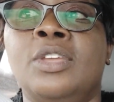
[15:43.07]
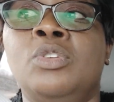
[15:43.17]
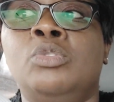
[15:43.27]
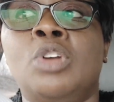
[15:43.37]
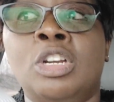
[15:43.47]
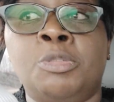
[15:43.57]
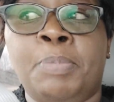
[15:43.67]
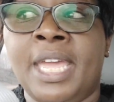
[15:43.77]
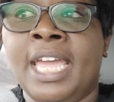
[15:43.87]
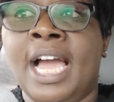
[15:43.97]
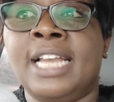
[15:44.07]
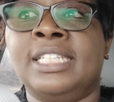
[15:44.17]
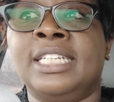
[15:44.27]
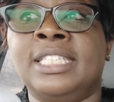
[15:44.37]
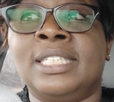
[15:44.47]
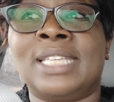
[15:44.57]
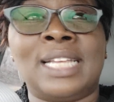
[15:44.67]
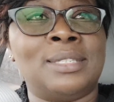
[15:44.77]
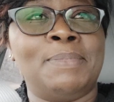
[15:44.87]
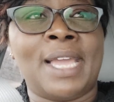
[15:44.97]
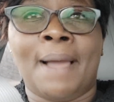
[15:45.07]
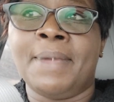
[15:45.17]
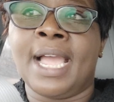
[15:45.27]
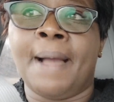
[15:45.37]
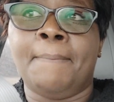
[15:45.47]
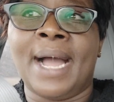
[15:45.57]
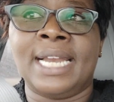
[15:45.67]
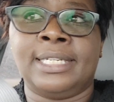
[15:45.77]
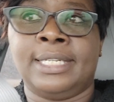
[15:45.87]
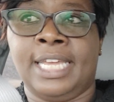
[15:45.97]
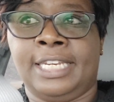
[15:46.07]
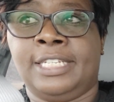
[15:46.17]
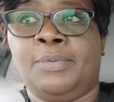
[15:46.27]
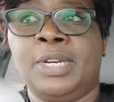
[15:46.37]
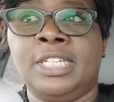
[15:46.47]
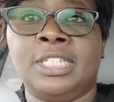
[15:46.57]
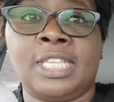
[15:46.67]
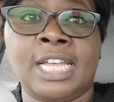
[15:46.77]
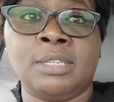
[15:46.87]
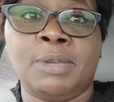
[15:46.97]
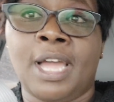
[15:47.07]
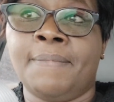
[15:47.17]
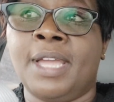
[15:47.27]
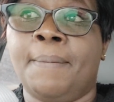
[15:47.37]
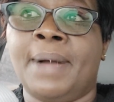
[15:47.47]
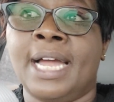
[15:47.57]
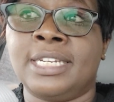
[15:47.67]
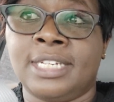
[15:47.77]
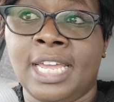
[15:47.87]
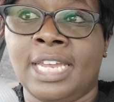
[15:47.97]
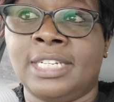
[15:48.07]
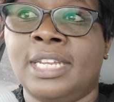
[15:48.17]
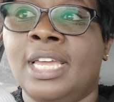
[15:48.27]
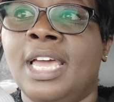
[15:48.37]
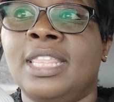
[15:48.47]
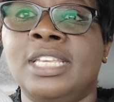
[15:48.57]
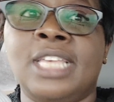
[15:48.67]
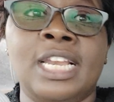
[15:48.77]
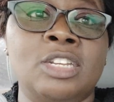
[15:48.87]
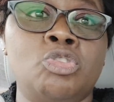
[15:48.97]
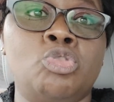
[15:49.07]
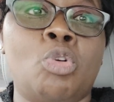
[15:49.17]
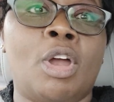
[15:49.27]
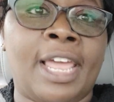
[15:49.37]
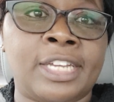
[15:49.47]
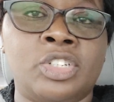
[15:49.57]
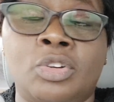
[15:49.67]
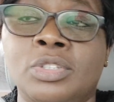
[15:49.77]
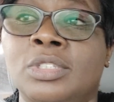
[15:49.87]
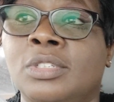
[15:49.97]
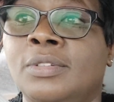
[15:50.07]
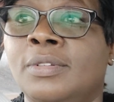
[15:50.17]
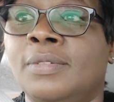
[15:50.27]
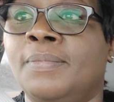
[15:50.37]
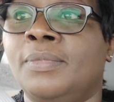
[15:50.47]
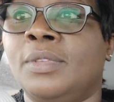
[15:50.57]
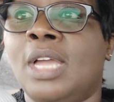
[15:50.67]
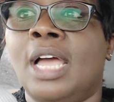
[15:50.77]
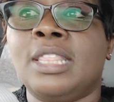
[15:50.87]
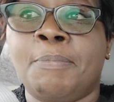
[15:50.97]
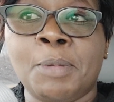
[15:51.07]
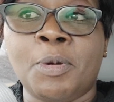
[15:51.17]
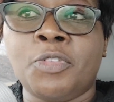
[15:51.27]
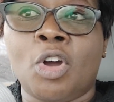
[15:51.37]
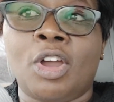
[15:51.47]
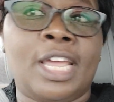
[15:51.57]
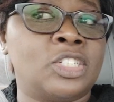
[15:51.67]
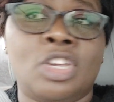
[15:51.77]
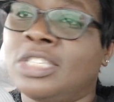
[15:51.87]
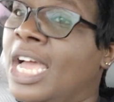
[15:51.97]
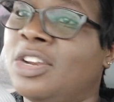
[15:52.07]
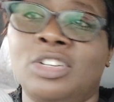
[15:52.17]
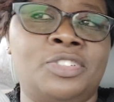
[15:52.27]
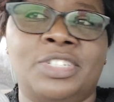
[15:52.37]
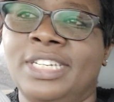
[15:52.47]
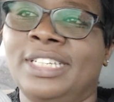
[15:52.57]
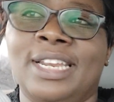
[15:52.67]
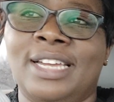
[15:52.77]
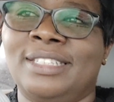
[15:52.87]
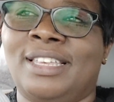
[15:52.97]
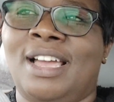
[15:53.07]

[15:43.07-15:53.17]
you don't pay and it starts becoming a bad debt. When it starts becoming a bad debt, they send it to collections. And the people for collections are not really nice.